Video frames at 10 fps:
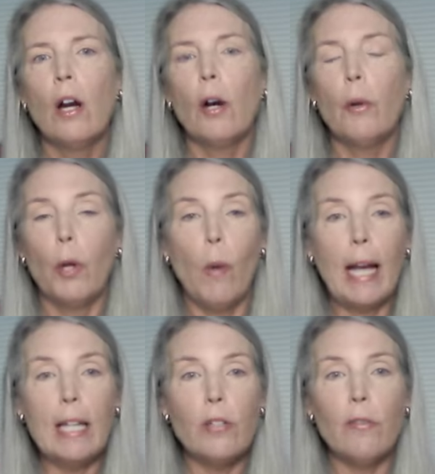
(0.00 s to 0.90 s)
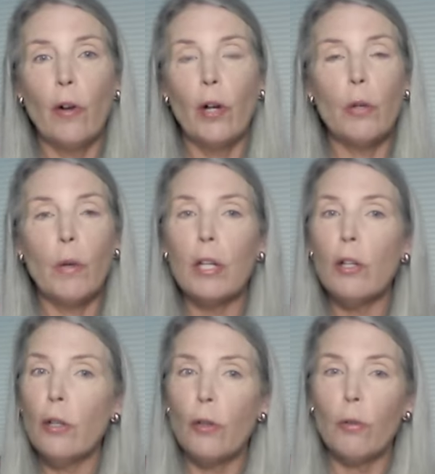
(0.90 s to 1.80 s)
her request for an
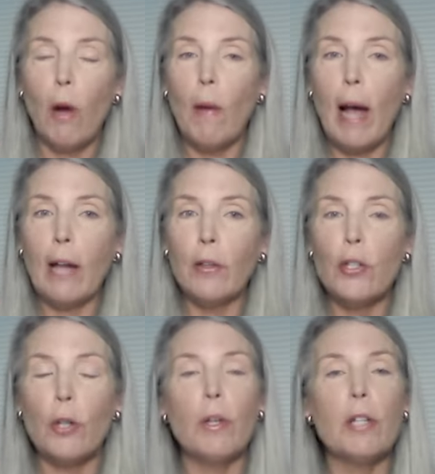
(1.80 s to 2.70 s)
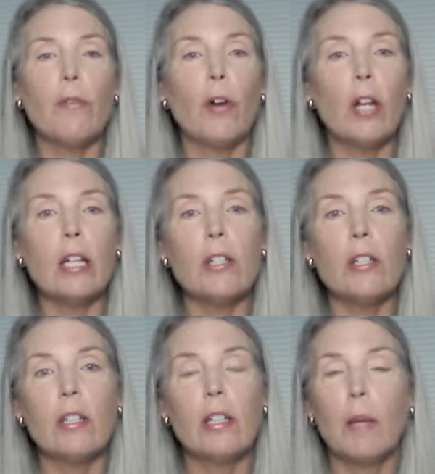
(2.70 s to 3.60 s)
acquittal and throw out the jury's
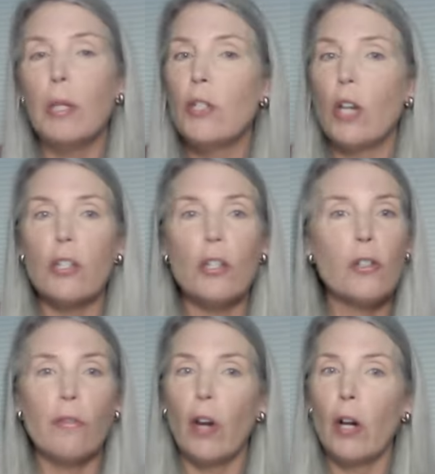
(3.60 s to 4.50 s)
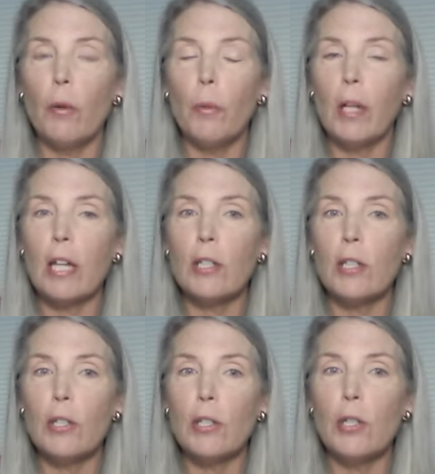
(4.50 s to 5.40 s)
verdict? I mean, judges are very
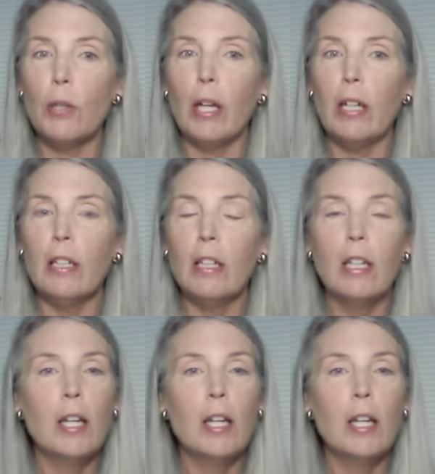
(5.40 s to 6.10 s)
reluctant to do it.